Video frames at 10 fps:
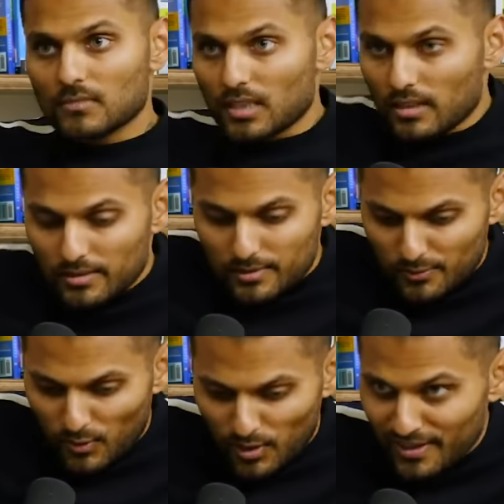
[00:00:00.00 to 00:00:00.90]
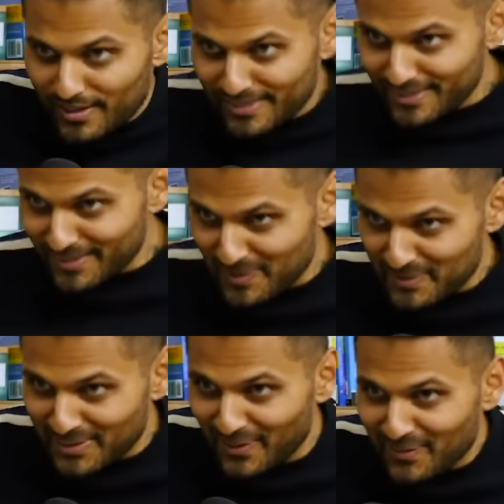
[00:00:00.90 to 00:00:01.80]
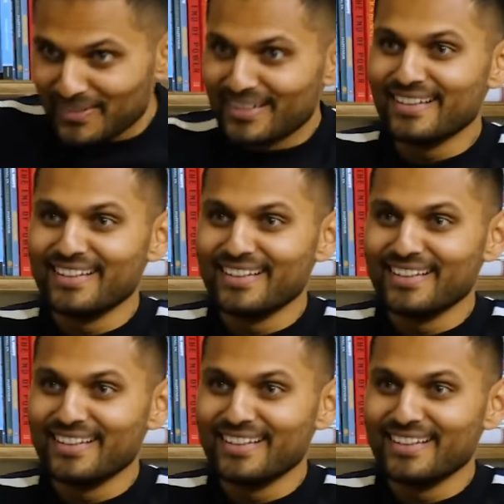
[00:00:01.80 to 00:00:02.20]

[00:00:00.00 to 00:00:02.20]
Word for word: Yeah, you've all heard it. There we go